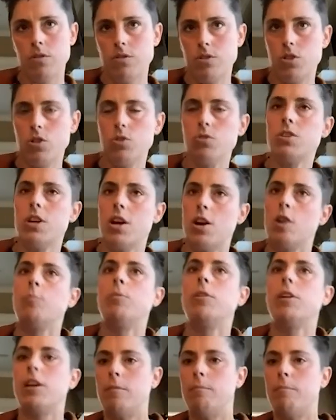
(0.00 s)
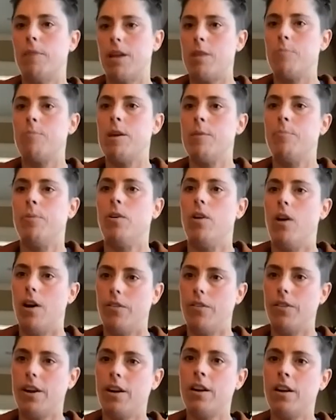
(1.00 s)
too terribly many people
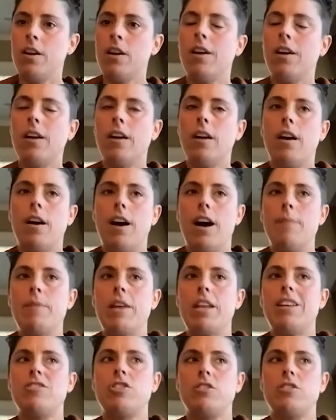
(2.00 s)
on there. I mean,